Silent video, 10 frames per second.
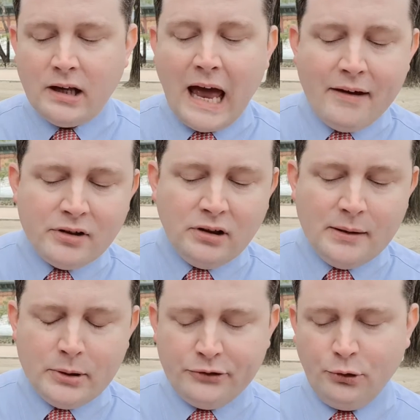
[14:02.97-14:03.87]
having
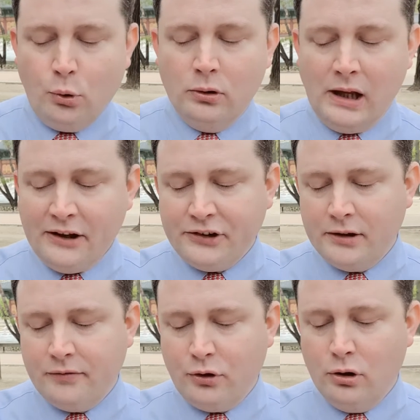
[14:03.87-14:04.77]
limits or
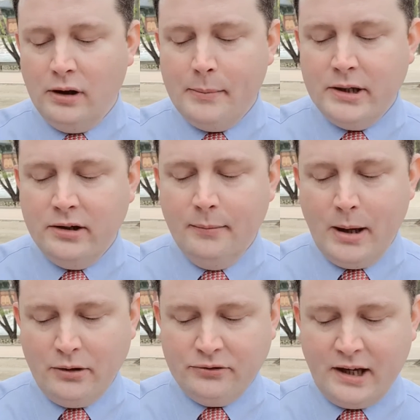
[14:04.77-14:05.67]
lasting for a limited
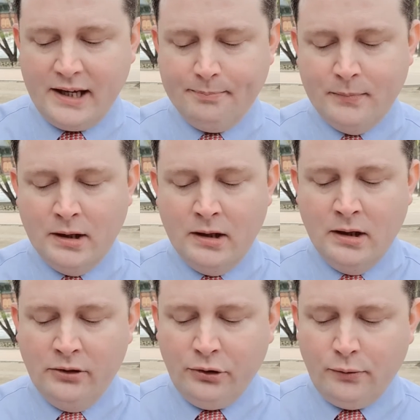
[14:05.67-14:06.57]
amount of time.
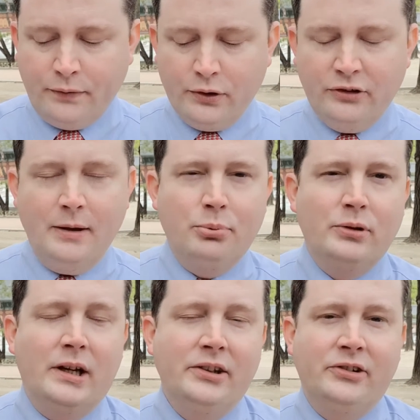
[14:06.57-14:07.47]
So for example,
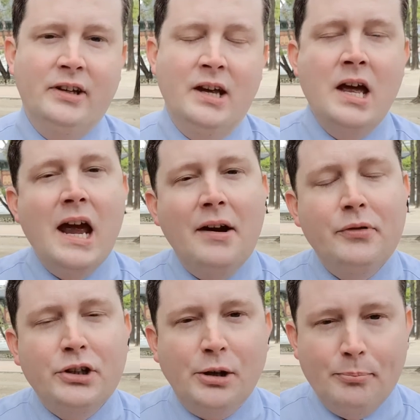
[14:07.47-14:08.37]
guys,
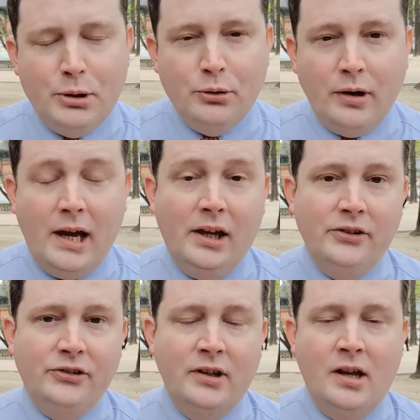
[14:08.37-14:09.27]
every computer
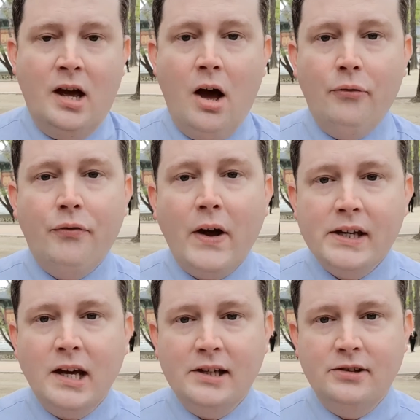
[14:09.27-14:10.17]
has a
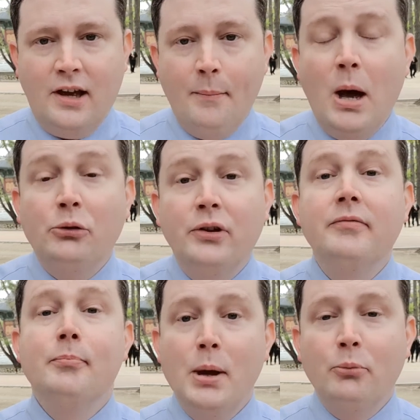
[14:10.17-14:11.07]
finite amount
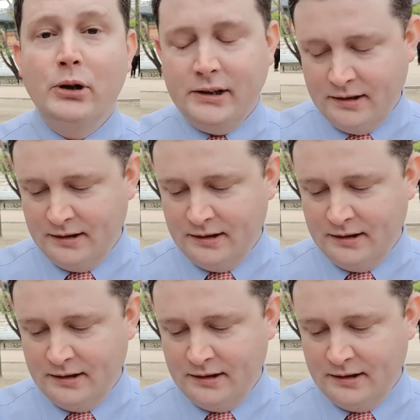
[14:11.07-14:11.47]
of memory.